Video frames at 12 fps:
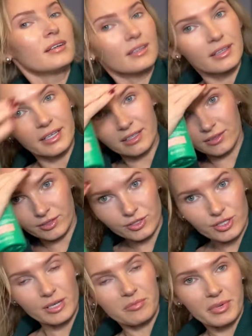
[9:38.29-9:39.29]
Like
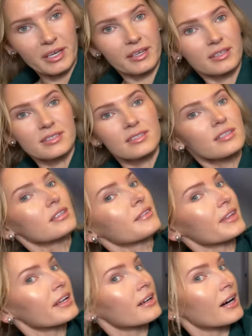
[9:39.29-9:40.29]
legit bangs.
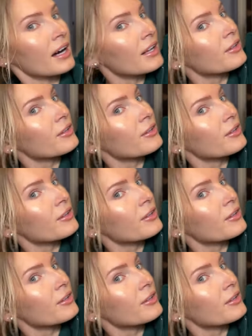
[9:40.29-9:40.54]
Thank God